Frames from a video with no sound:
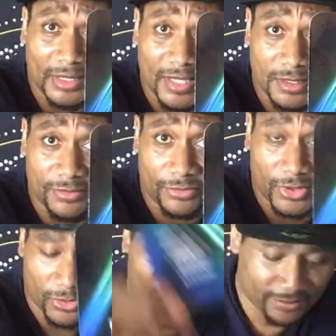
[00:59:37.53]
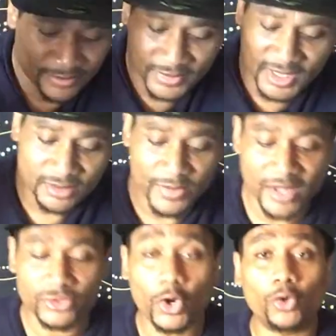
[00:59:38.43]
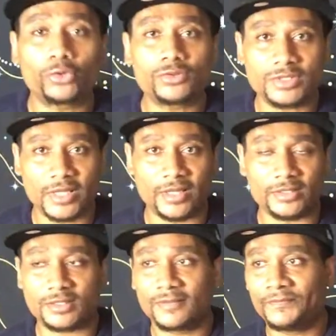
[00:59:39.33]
lesson for you. It, this makes total sense